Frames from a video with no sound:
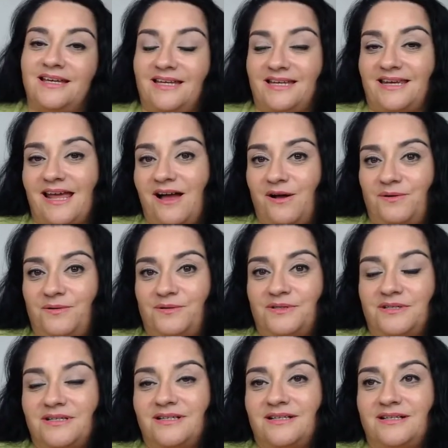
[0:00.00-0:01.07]
Now,
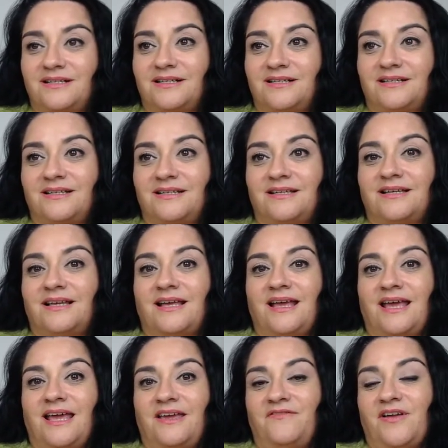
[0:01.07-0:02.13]

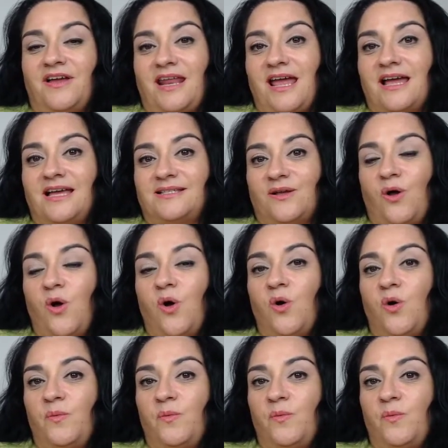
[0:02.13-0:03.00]
Avon has a whole